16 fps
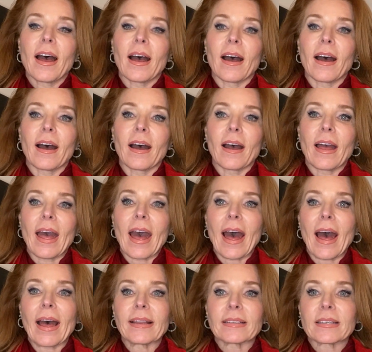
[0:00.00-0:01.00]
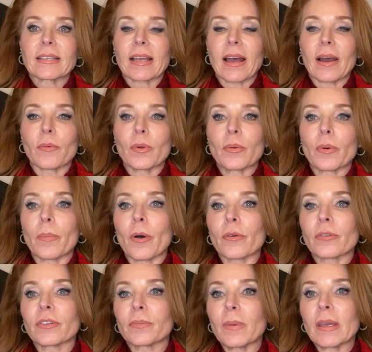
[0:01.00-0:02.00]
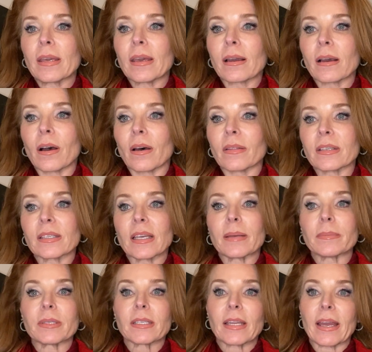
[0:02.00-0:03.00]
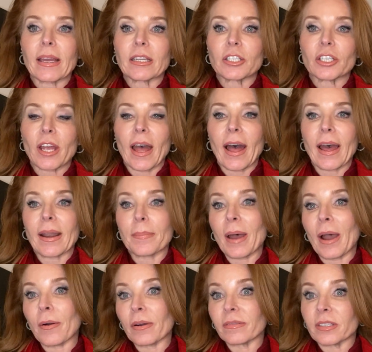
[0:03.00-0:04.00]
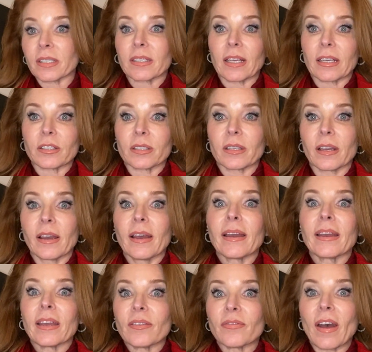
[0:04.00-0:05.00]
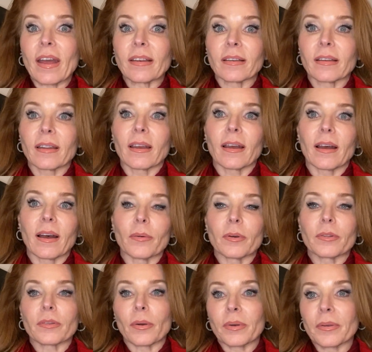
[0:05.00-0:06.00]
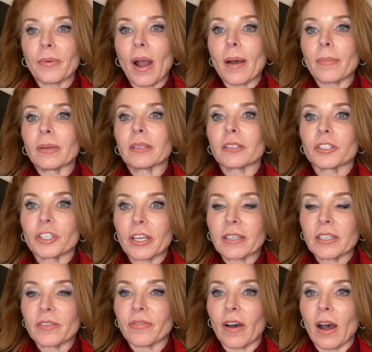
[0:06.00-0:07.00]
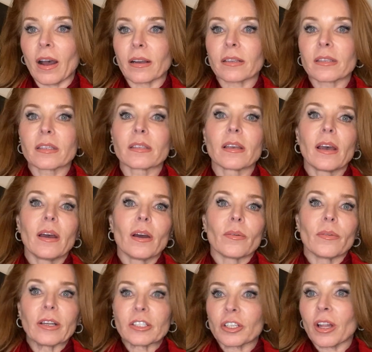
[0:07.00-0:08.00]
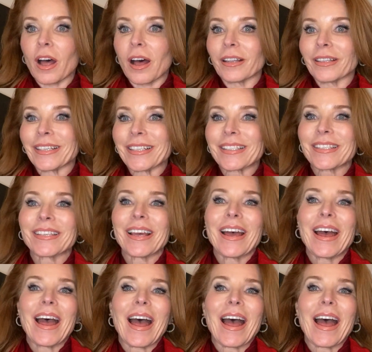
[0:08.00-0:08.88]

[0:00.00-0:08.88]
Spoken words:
We were both speaking on the same stage at a Power of Success event with Tony Robbins, JT Fox, Rachel Hollis.